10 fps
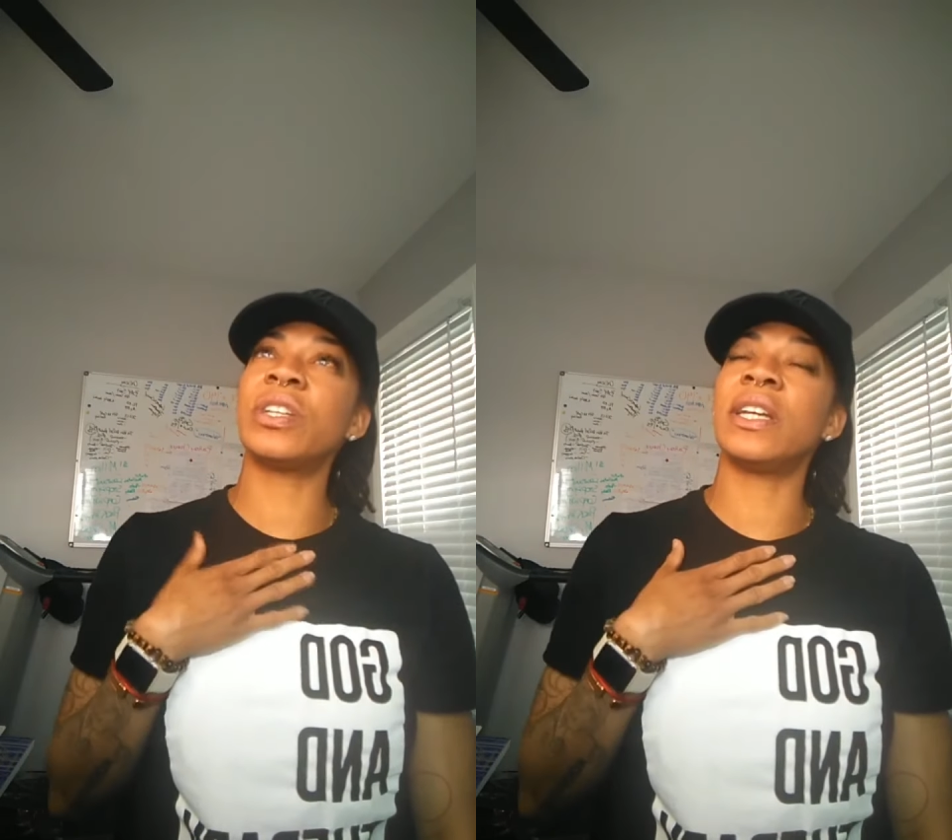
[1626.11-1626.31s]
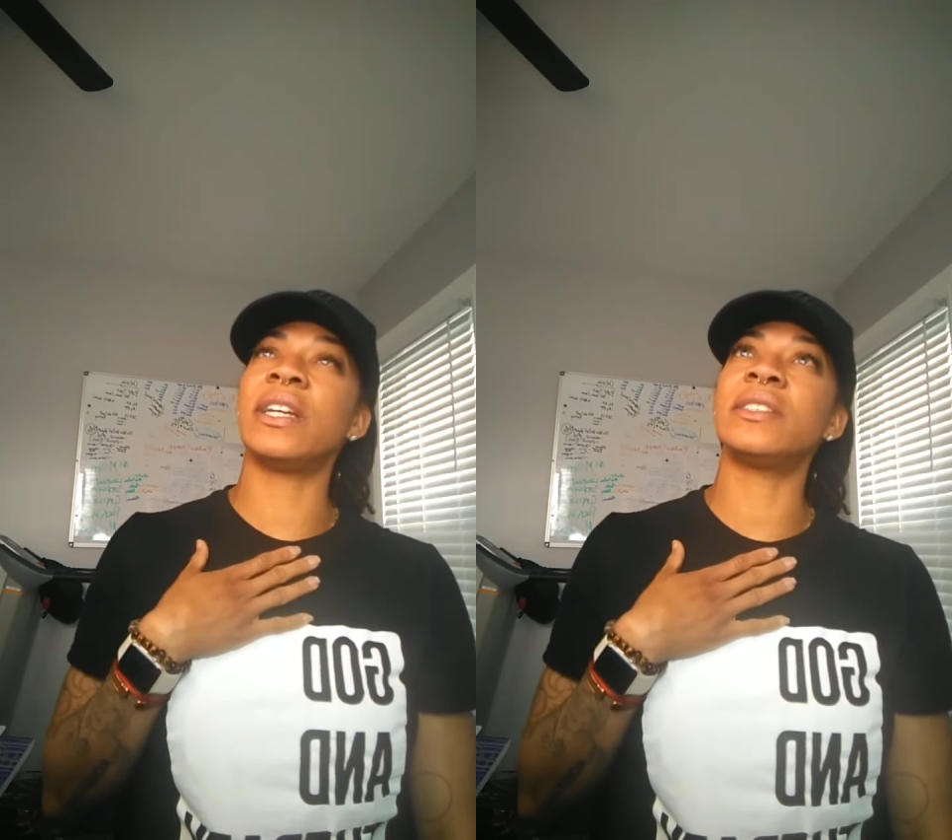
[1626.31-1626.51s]

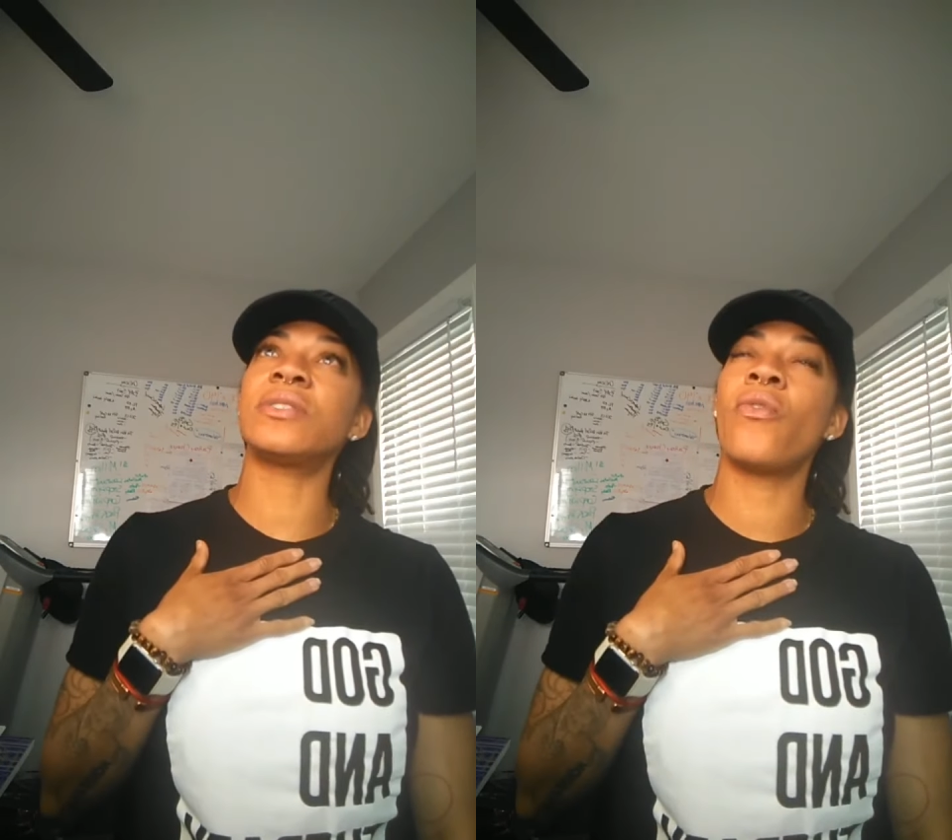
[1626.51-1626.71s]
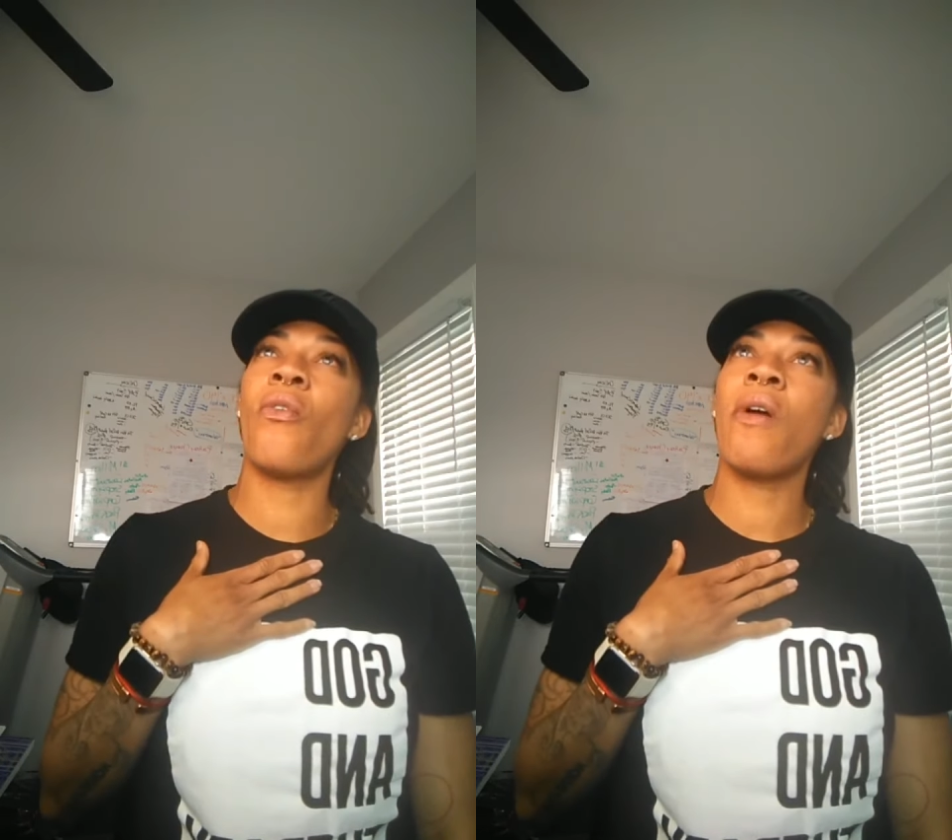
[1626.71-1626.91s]
is,
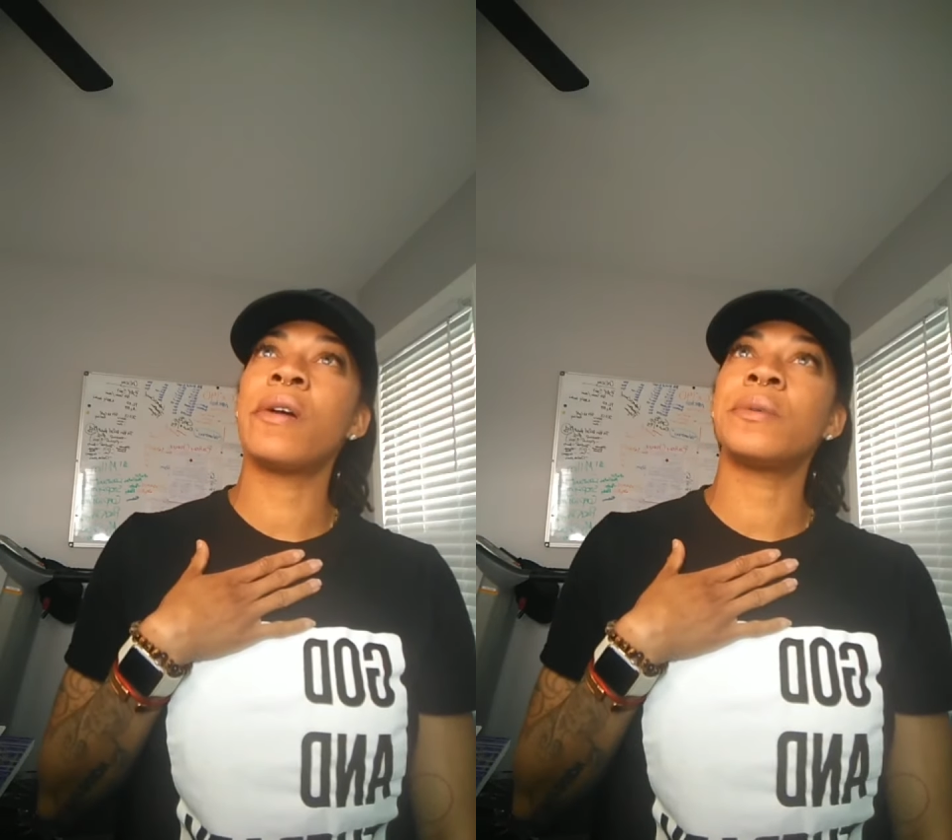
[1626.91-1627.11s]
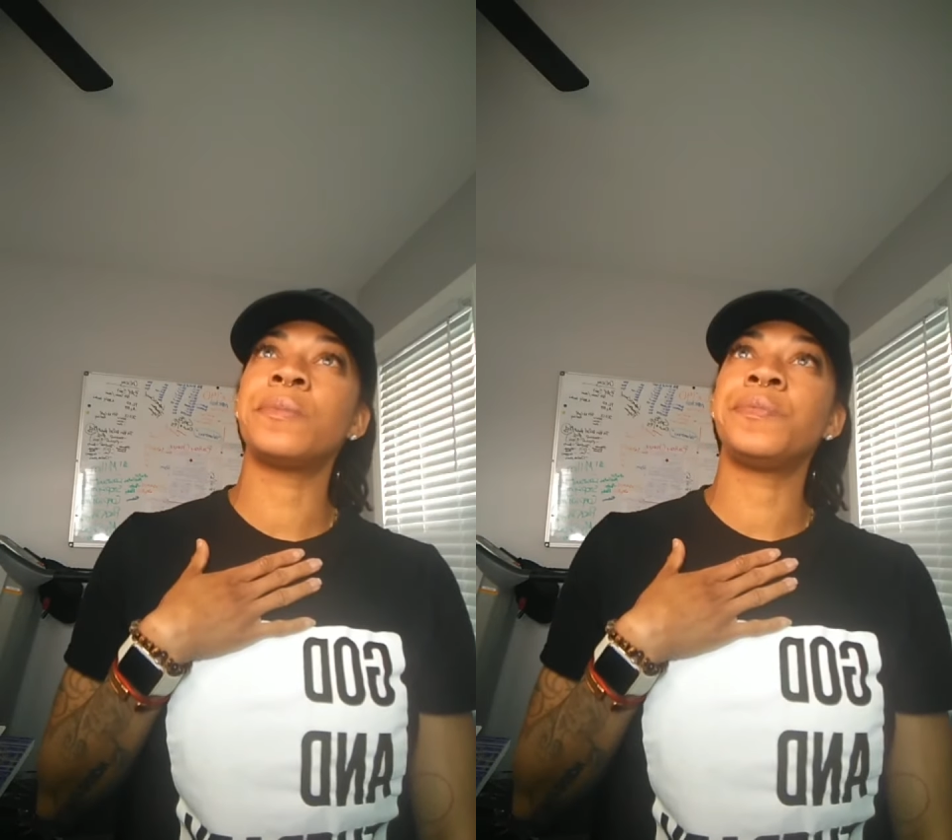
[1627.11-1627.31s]

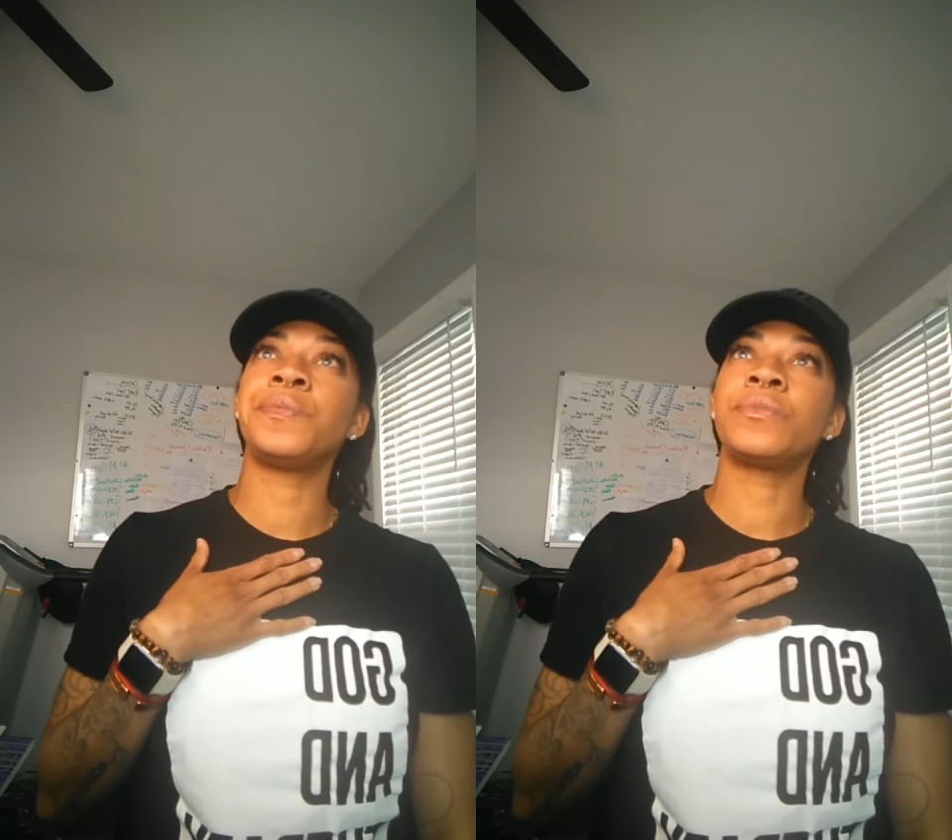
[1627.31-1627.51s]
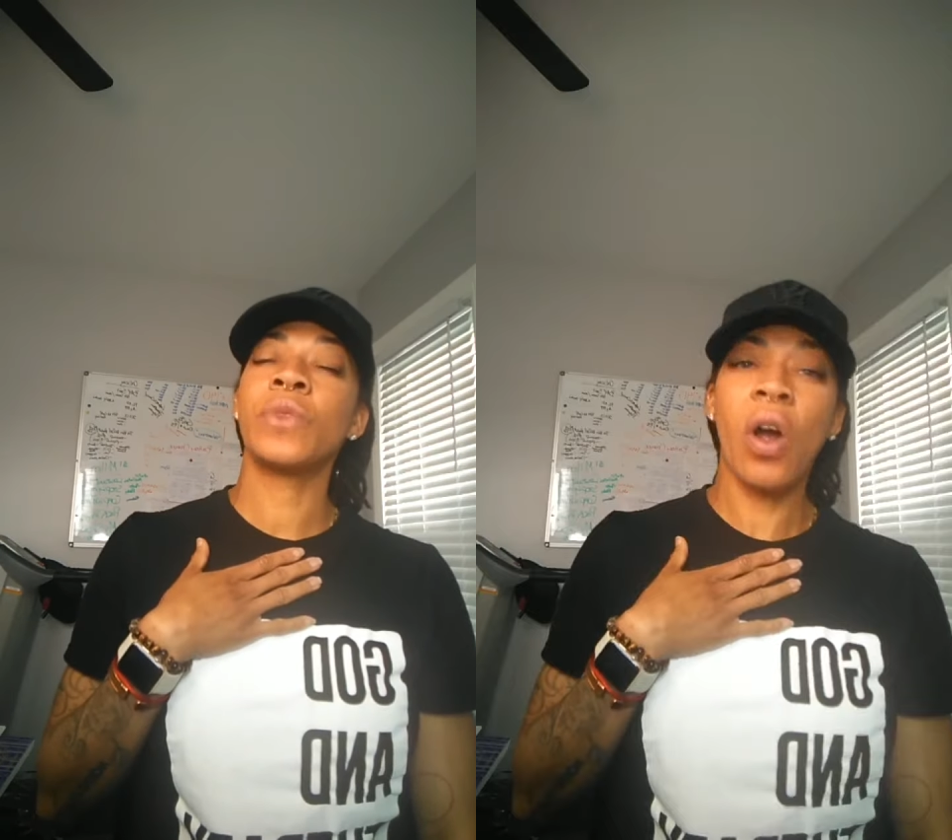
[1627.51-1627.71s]

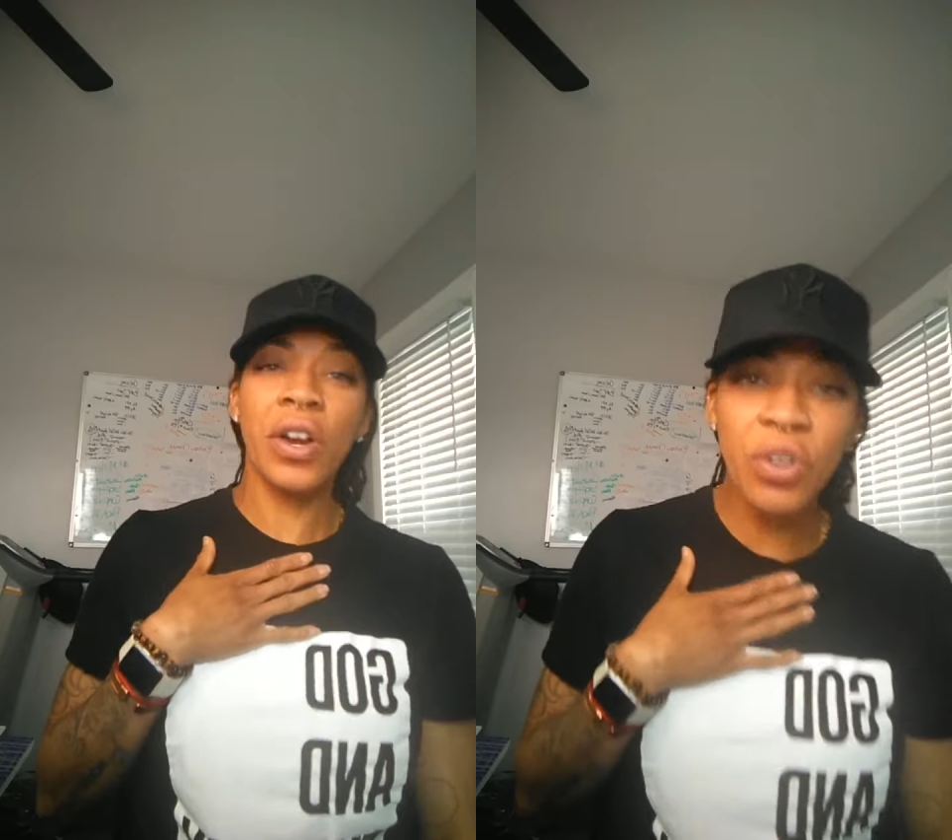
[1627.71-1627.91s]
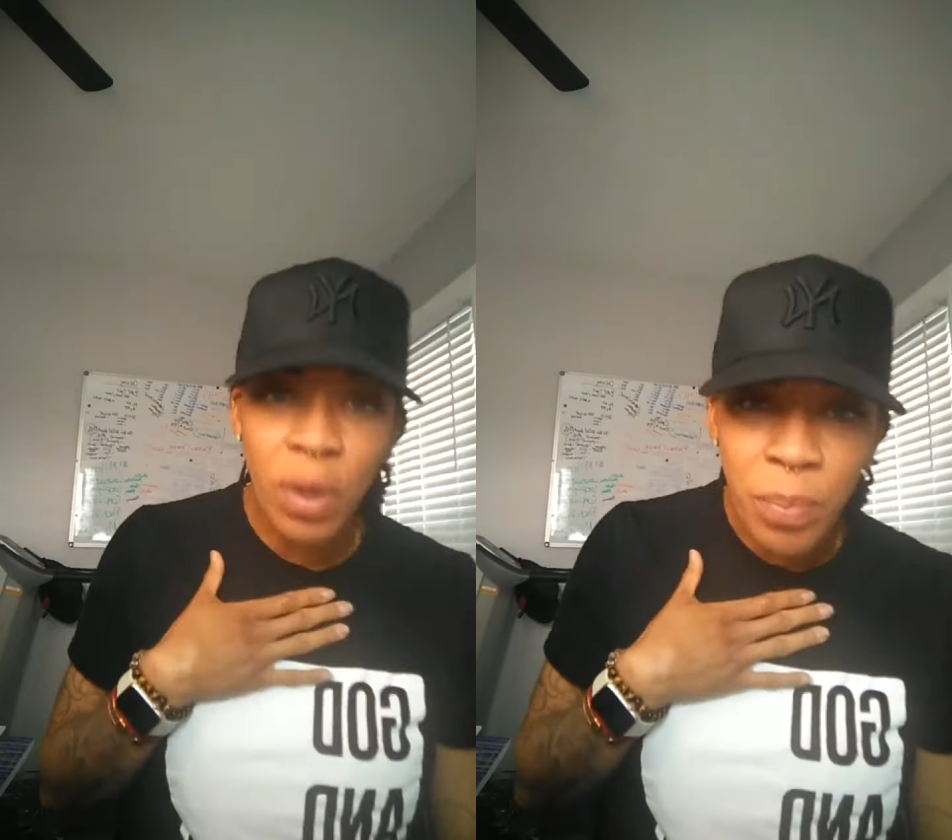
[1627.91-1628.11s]
are
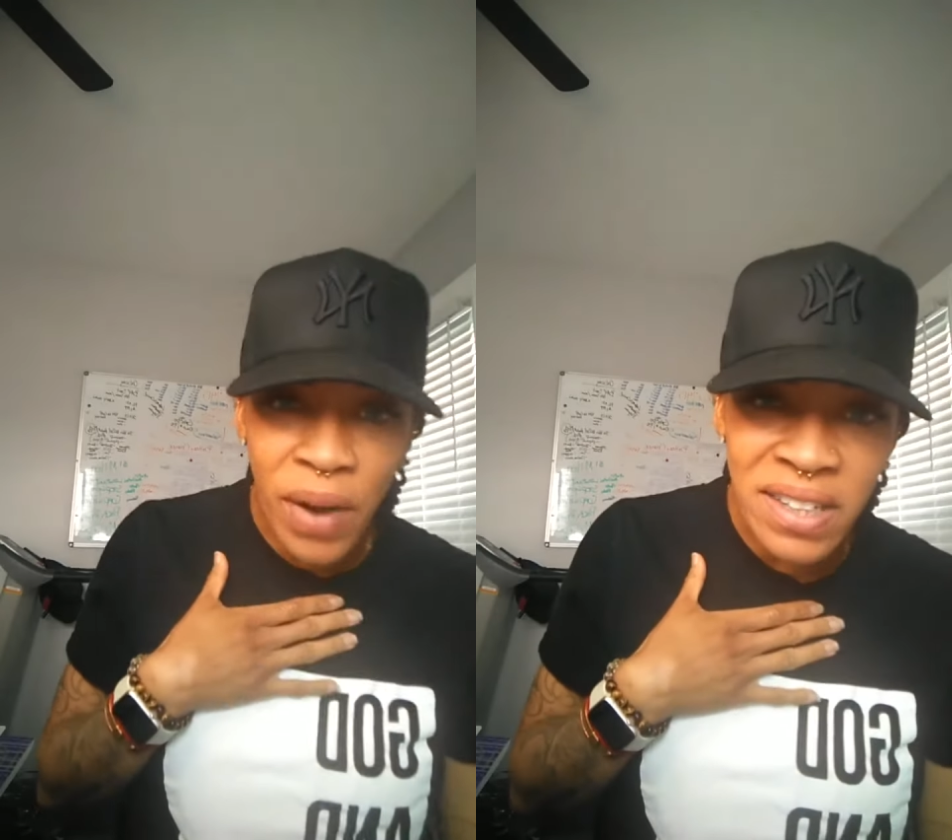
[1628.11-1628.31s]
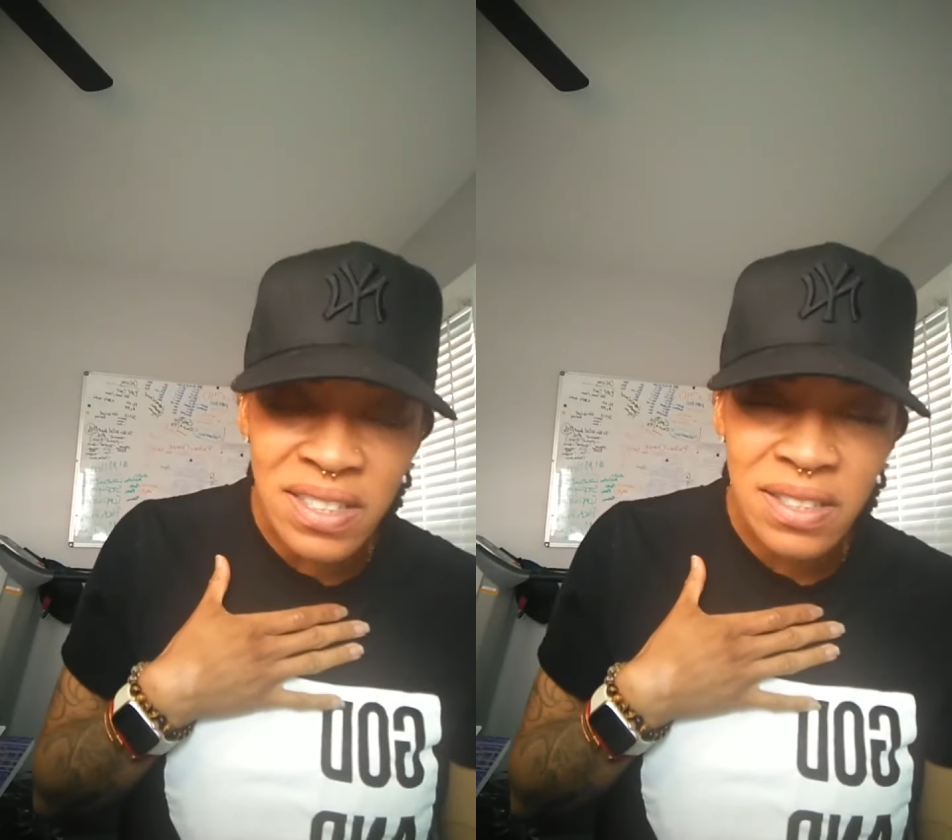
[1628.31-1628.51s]
you
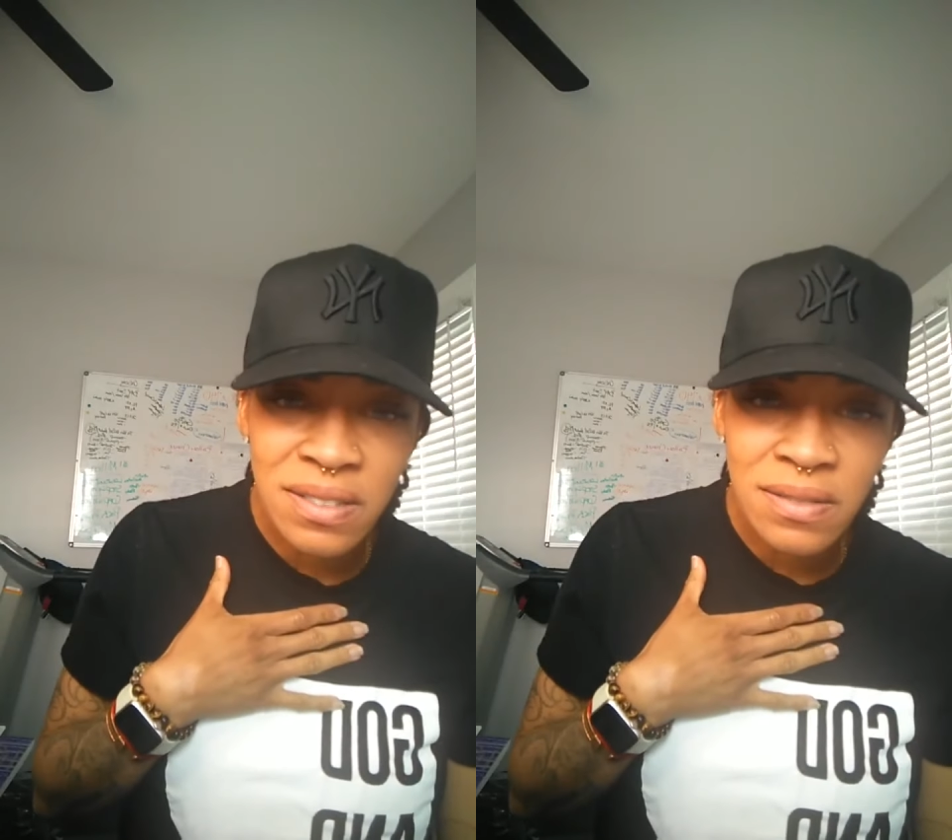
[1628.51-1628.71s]
oppressed?